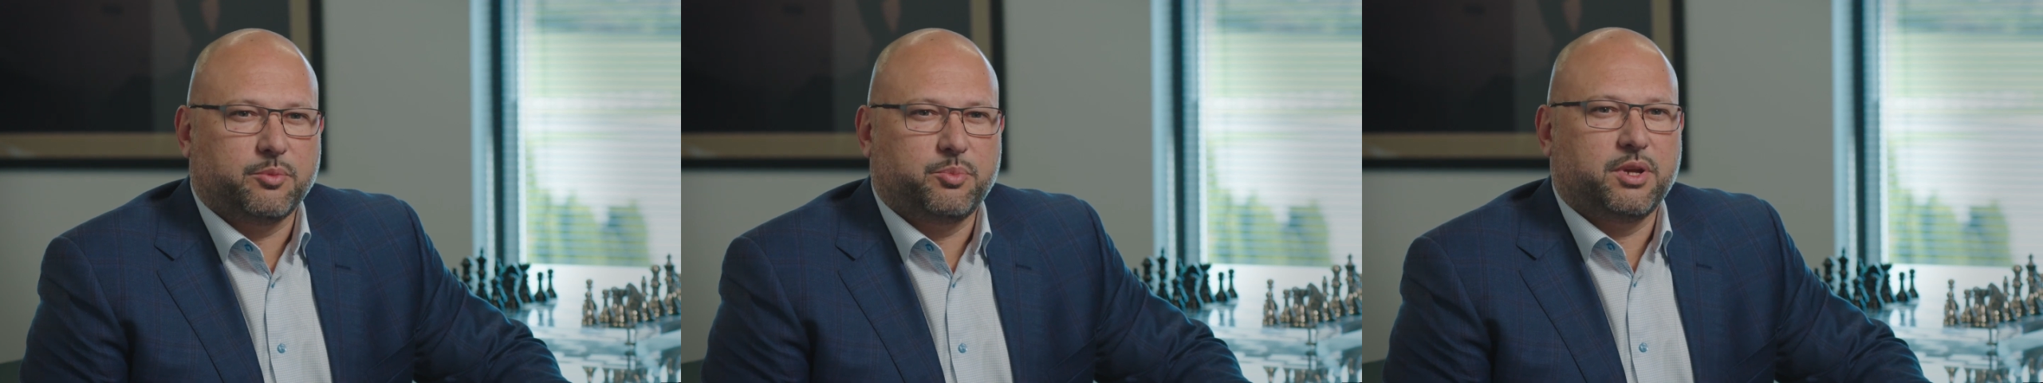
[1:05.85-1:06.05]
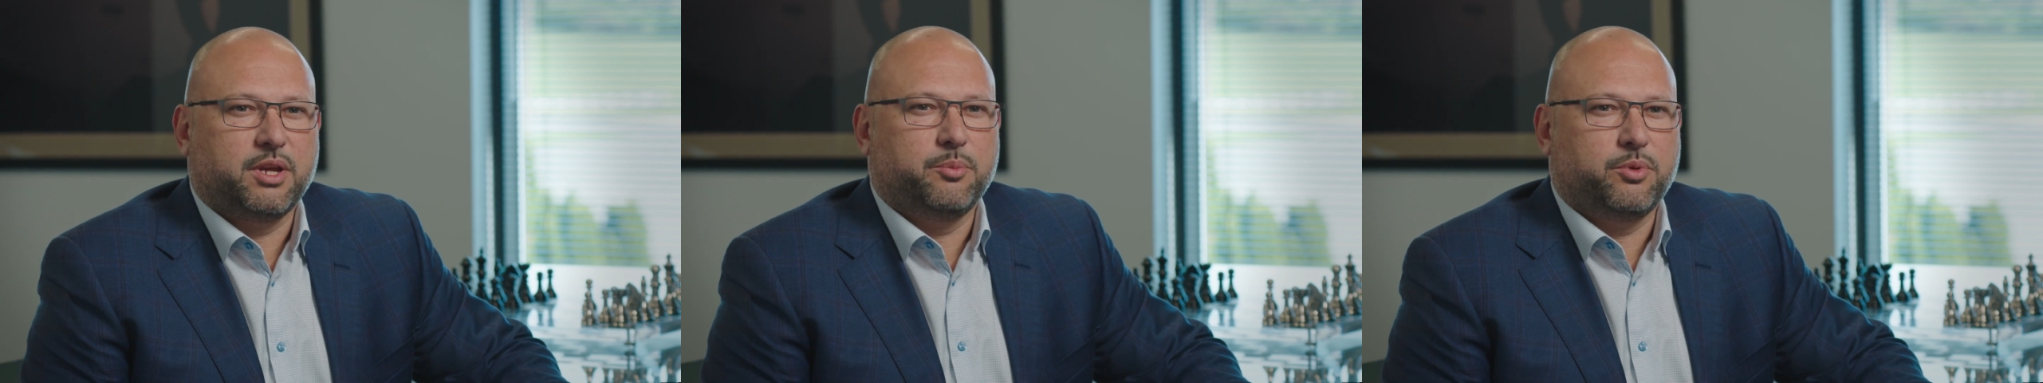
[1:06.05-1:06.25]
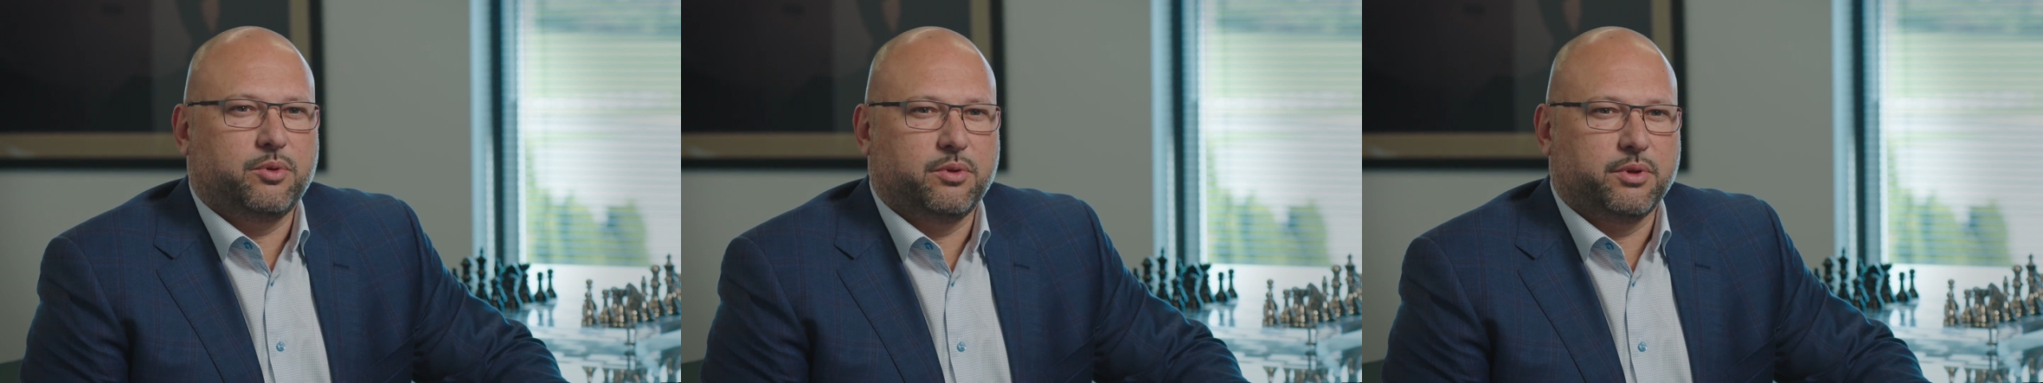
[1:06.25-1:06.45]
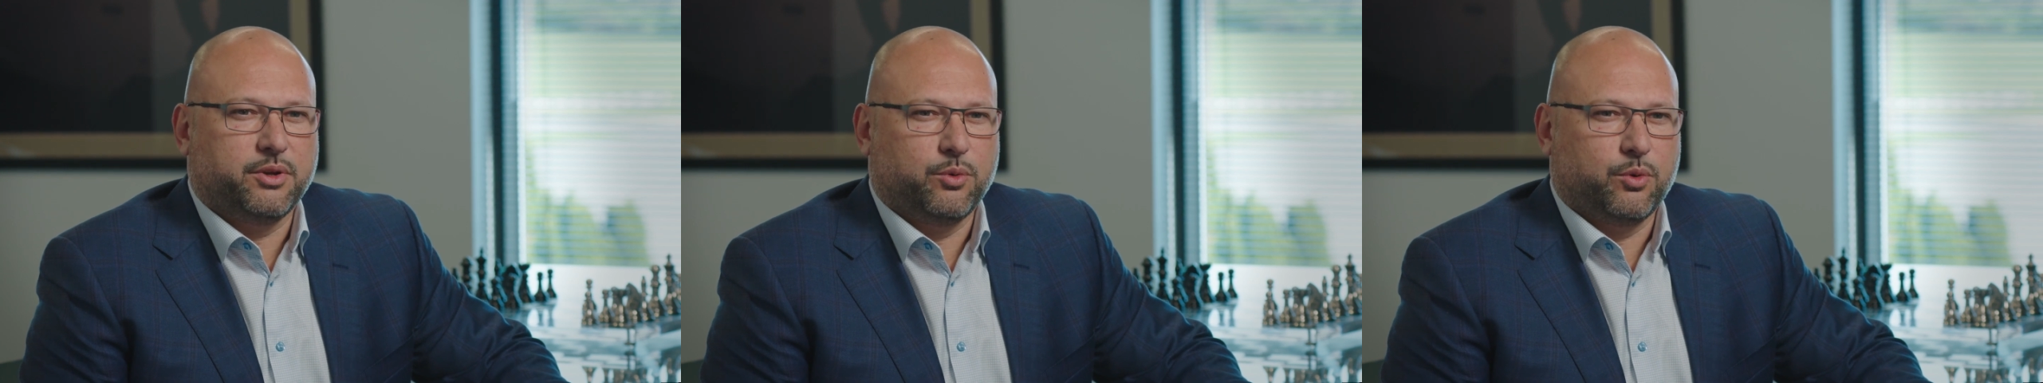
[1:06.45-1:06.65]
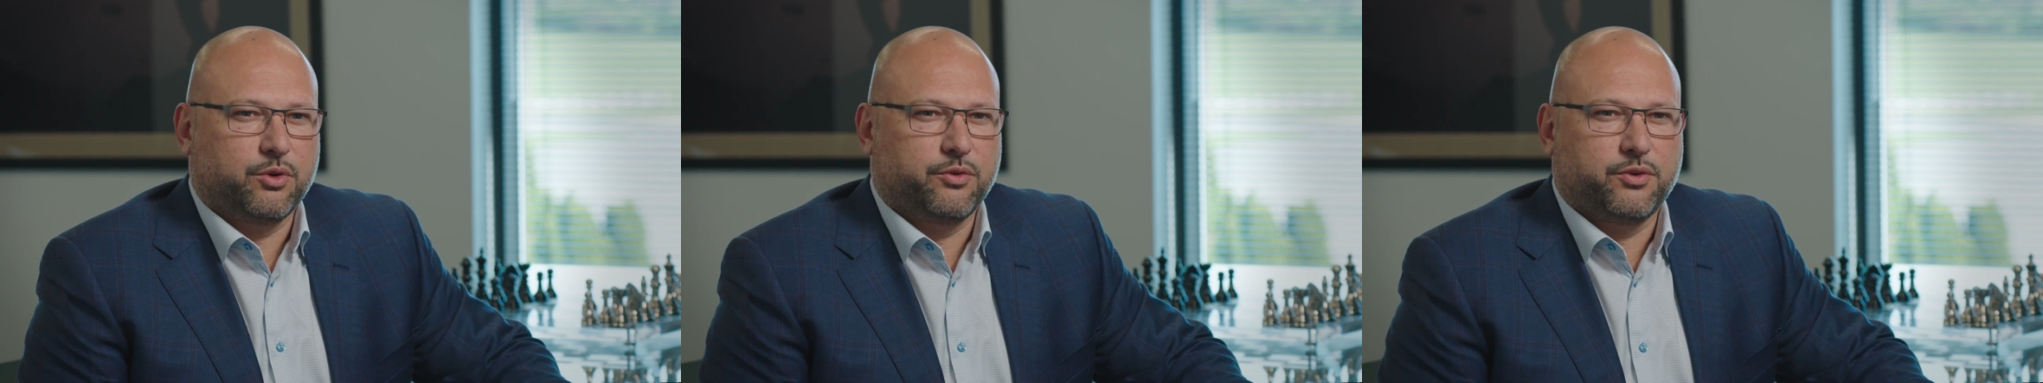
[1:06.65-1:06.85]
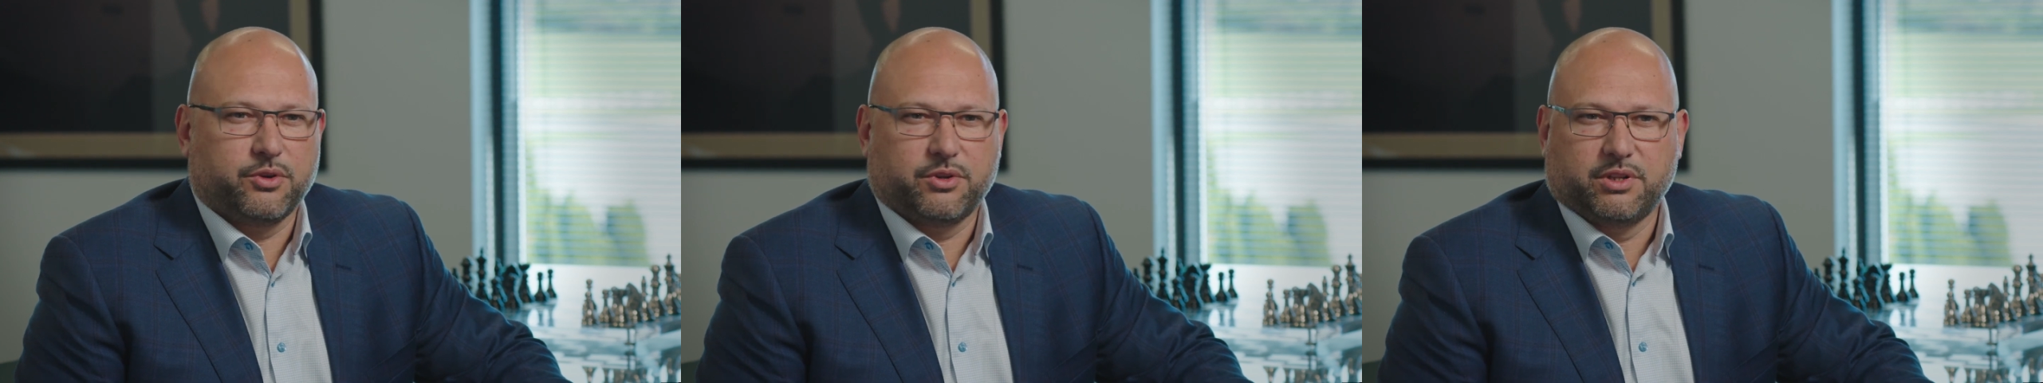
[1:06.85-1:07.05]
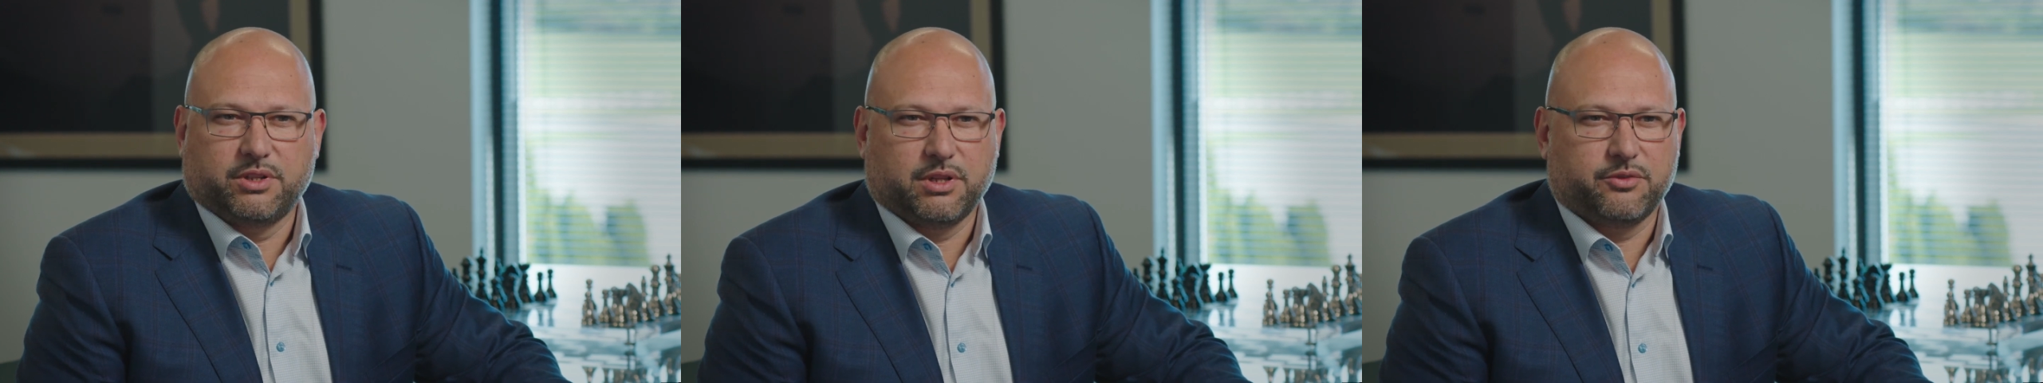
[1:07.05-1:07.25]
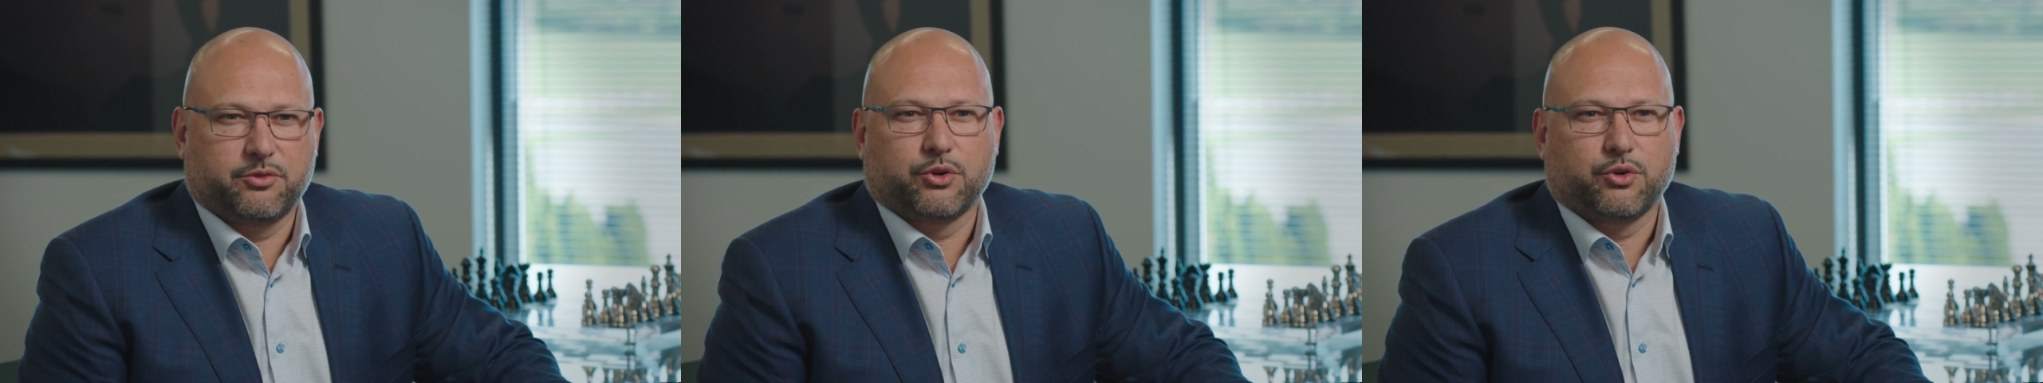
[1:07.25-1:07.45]
people in order for you to
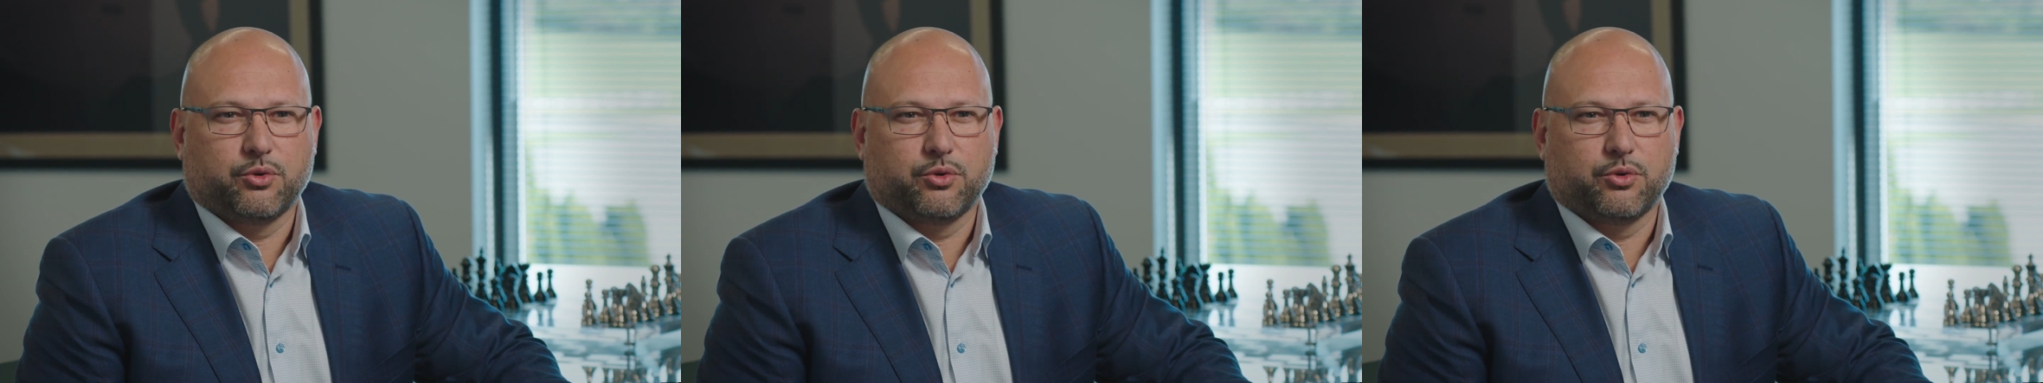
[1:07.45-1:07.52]
deliver